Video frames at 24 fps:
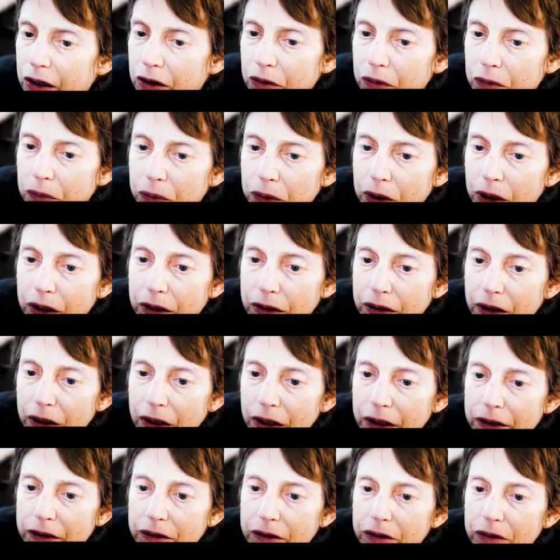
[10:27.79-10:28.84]
what I'd
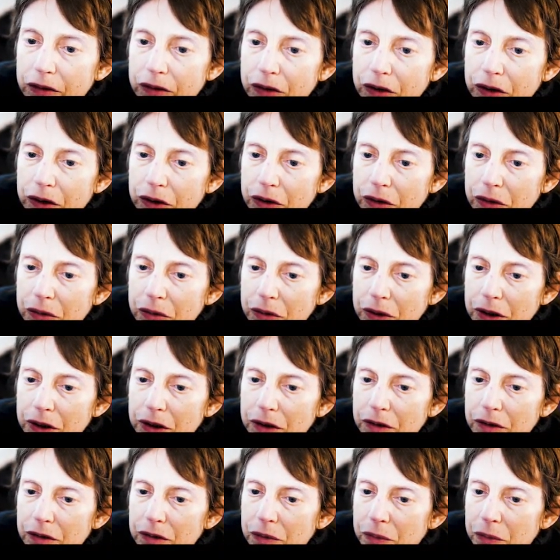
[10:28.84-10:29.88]
like to do
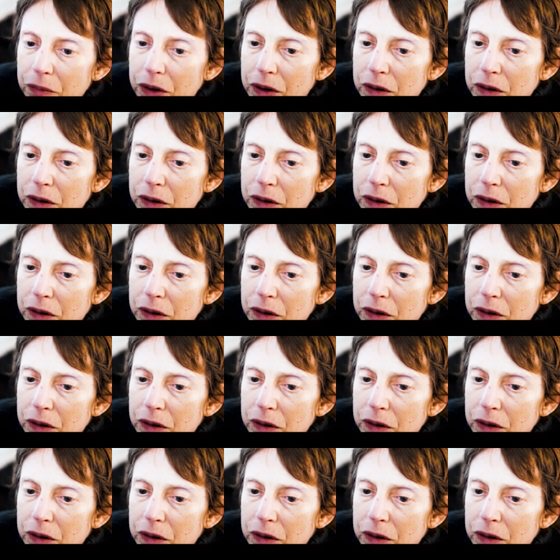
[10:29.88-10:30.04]
is,